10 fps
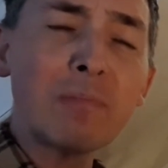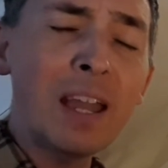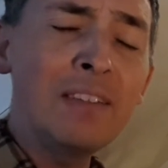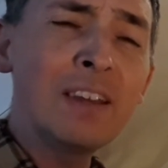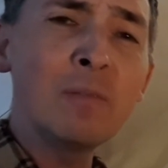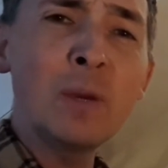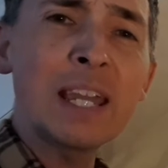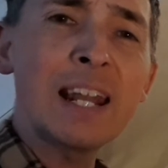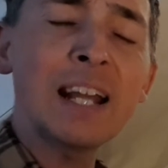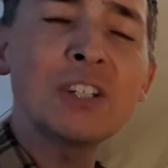and that we
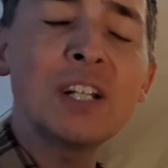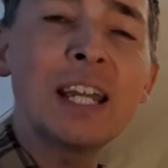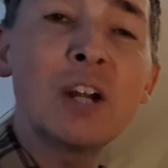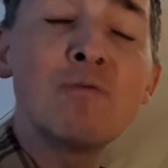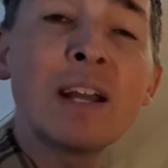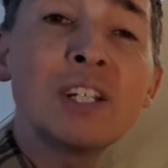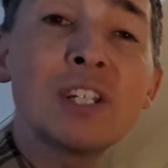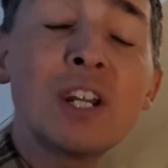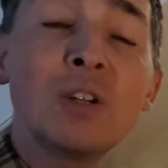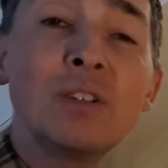can actually arrange
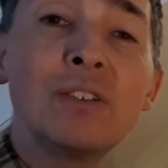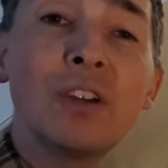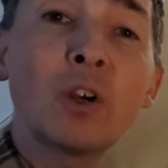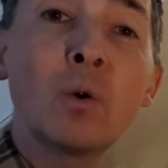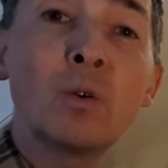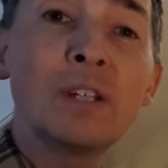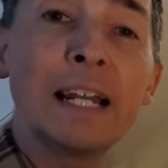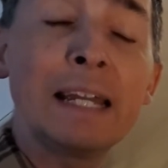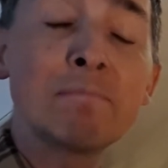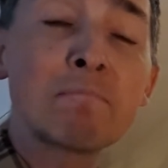the notes
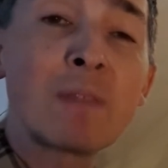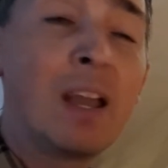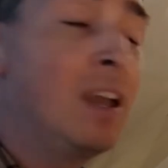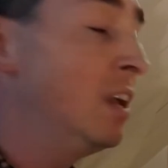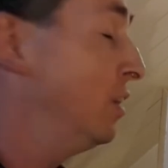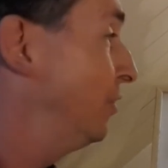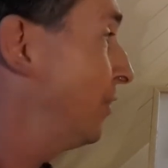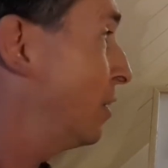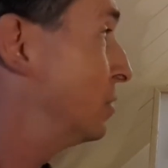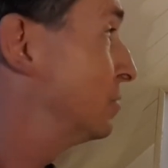accordingly.
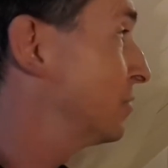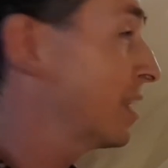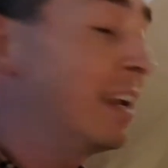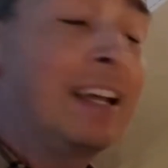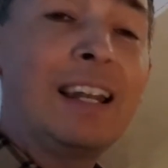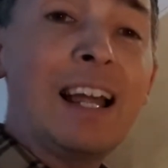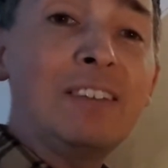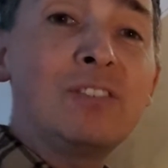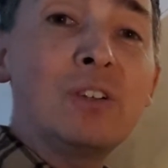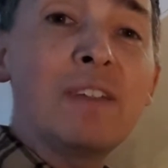So
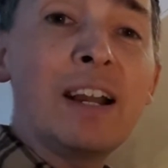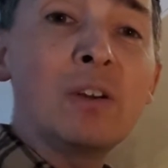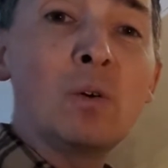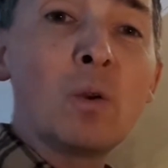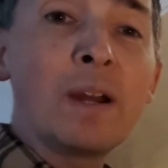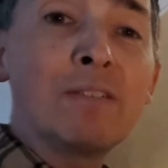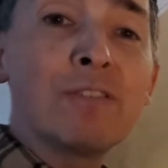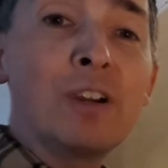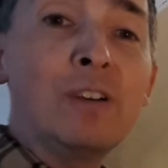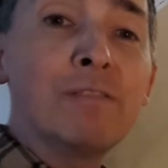let's do that all the way
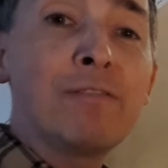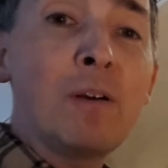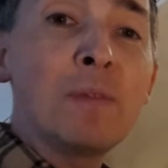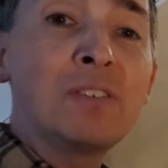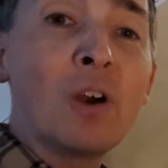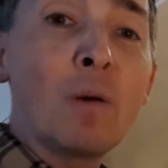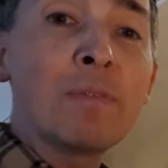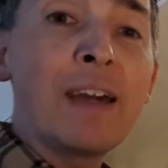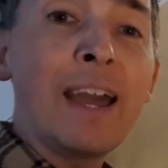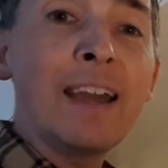through, from the top
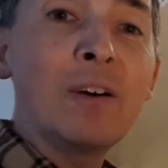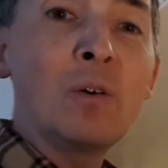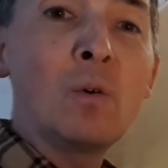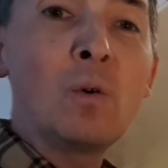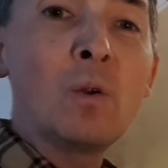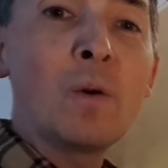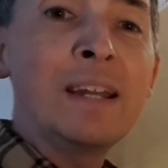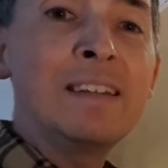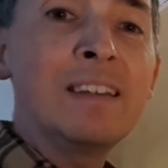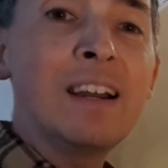there, all the way